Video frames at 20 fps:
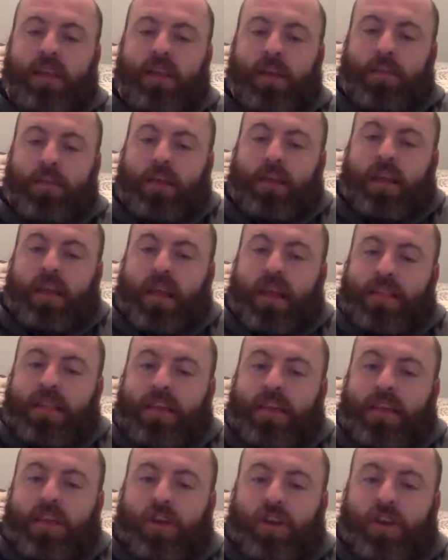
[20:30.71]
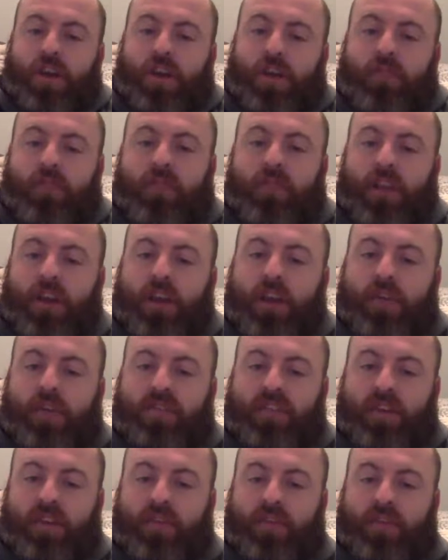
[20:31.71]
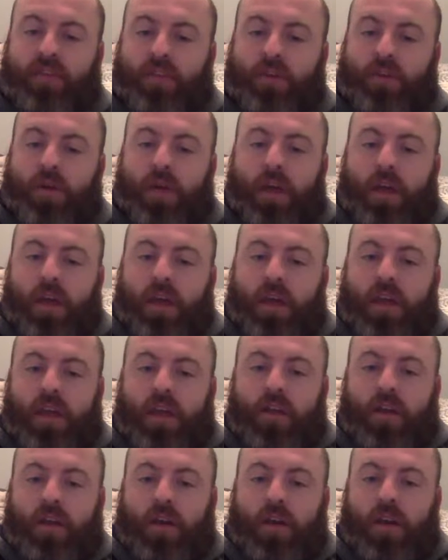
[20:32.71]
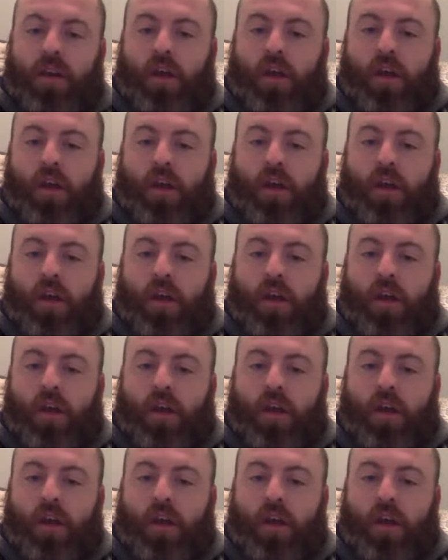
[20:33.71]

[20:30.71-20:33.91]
I mean, I think you're going to feed off stuff, so either